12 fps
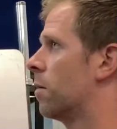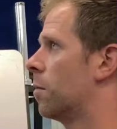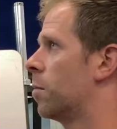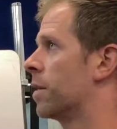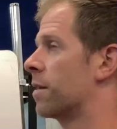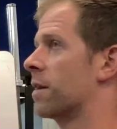
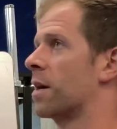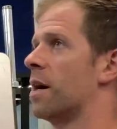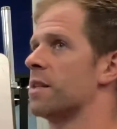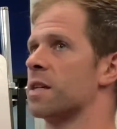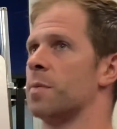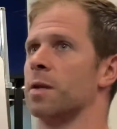the
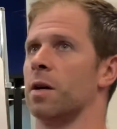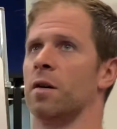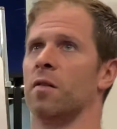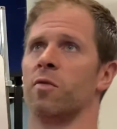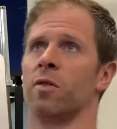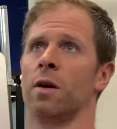concept
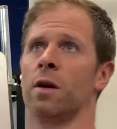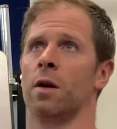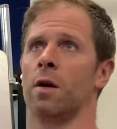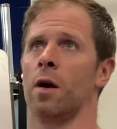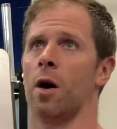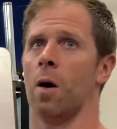of
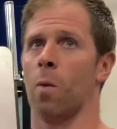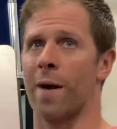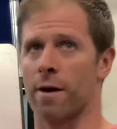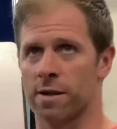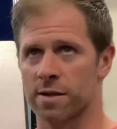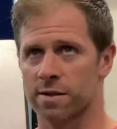
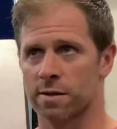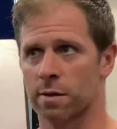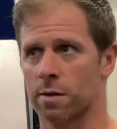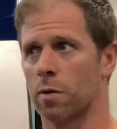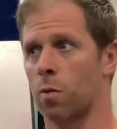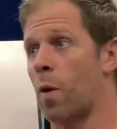awareness
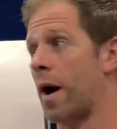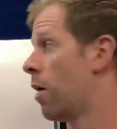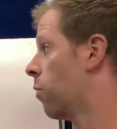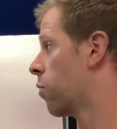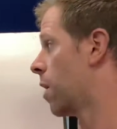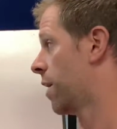while
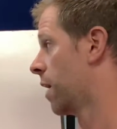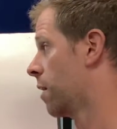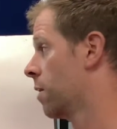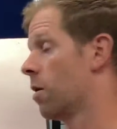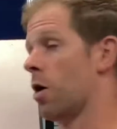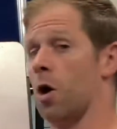running
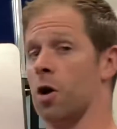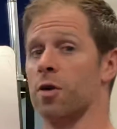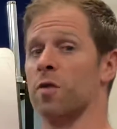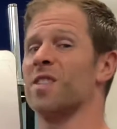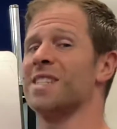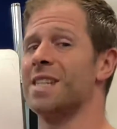under
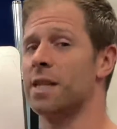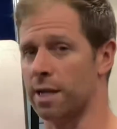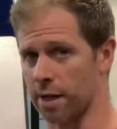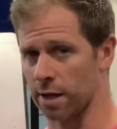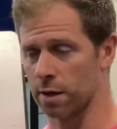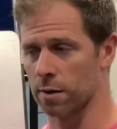
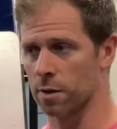fatigue